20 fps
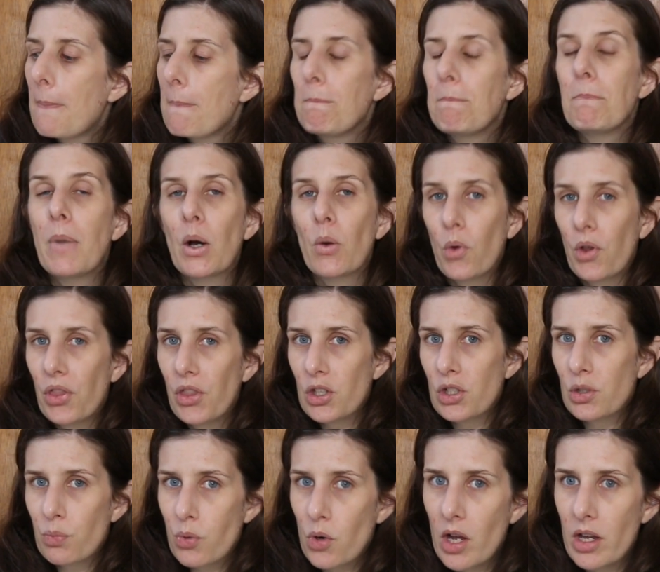But with
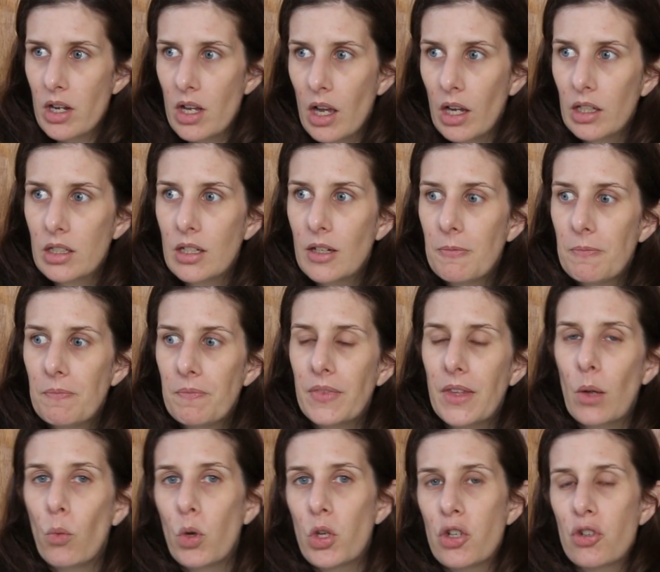this product,
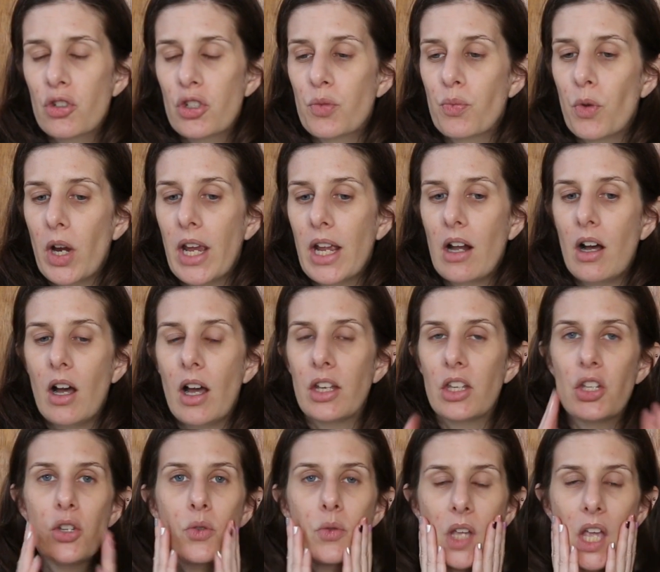when you spray it
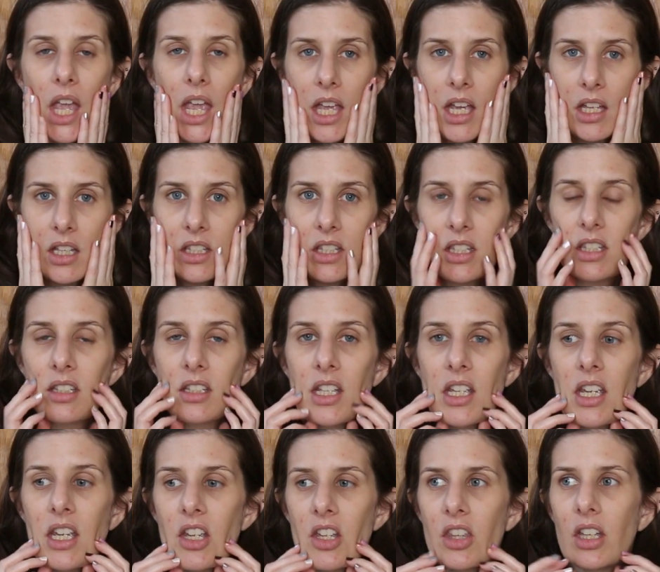on, you can
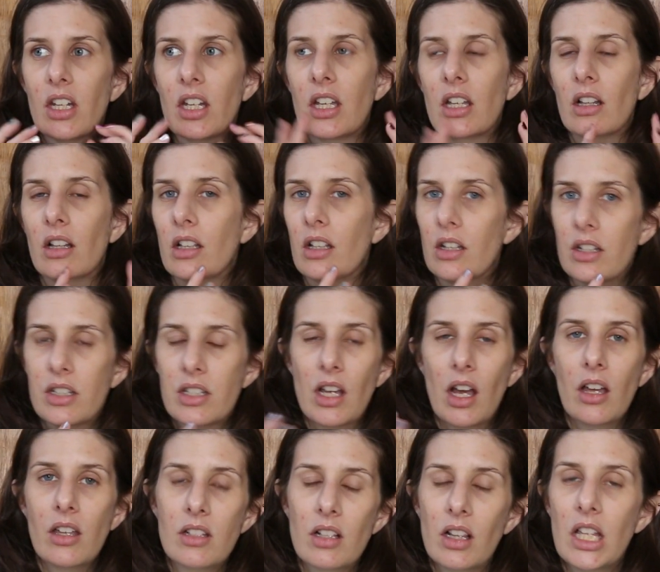see that it
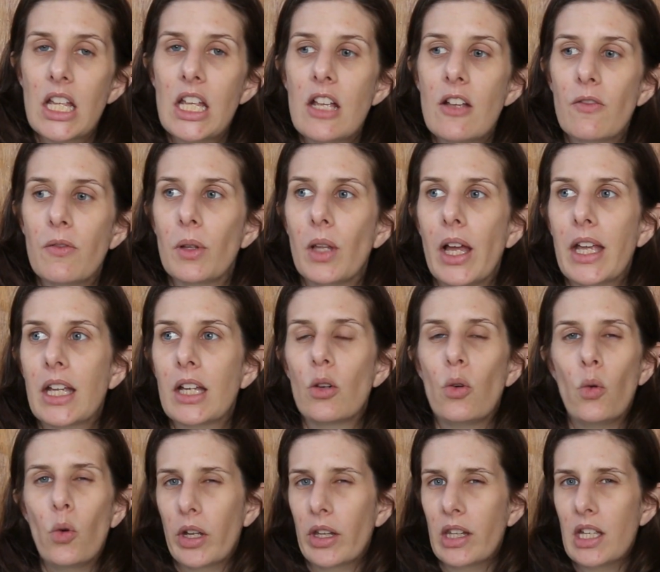does leave like an
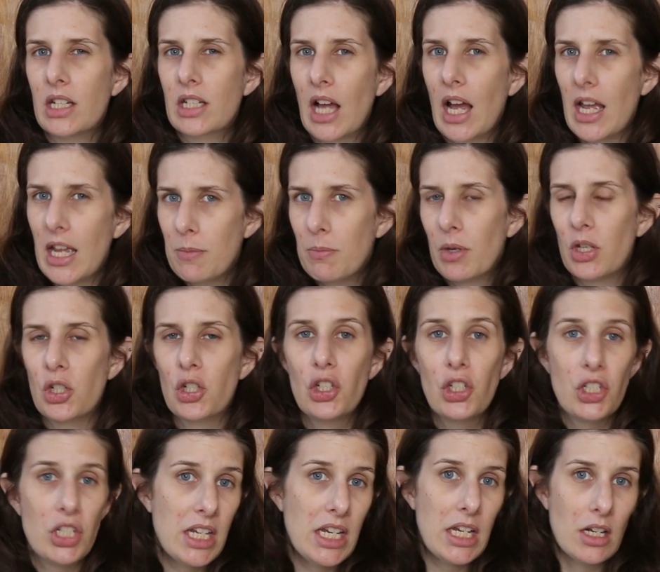oily type
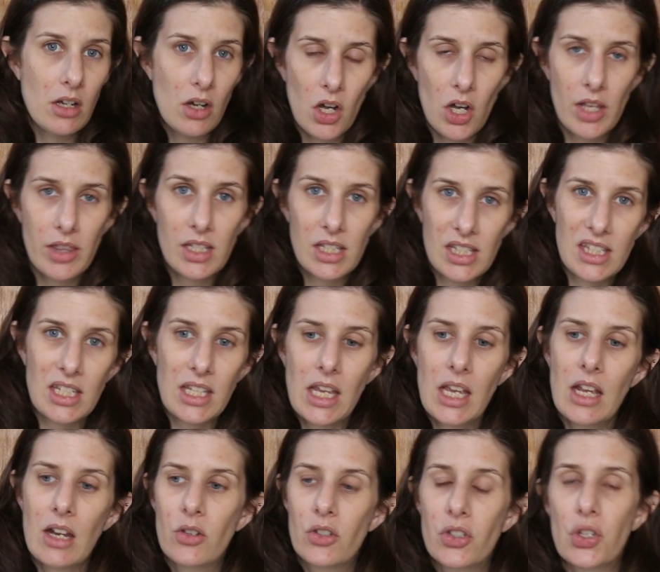sheen on the
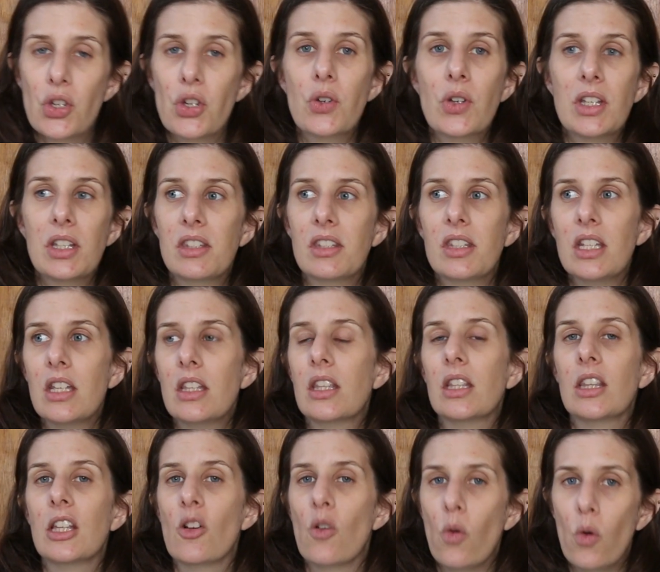skin. So you can see
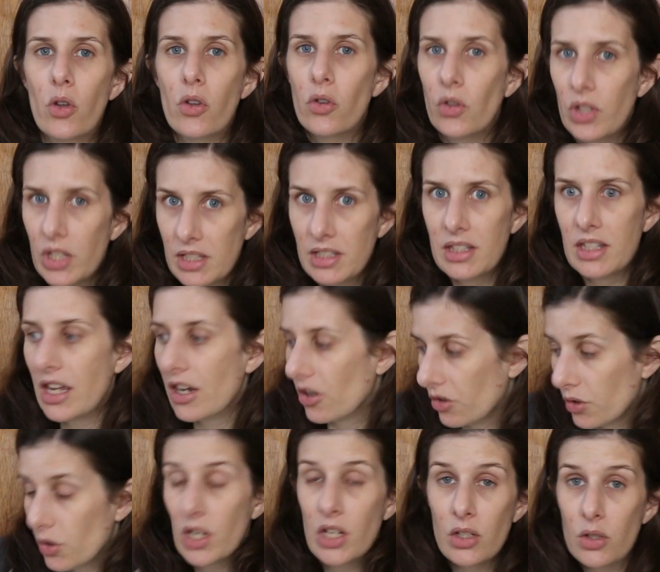that the oil is there.
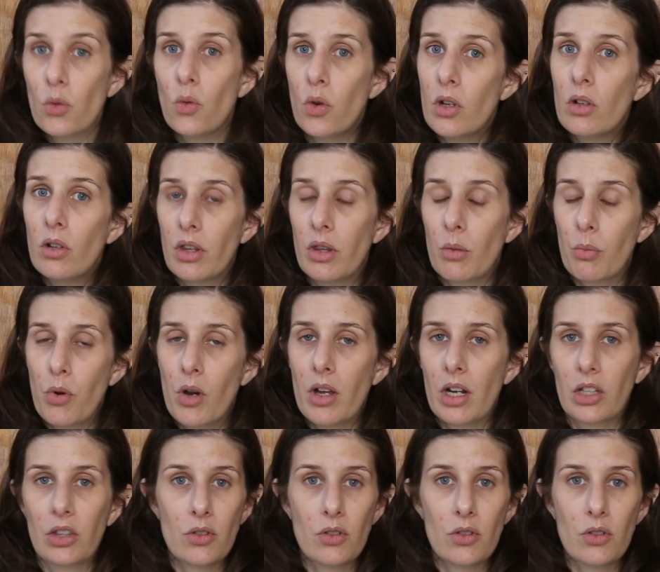There is oil in the product.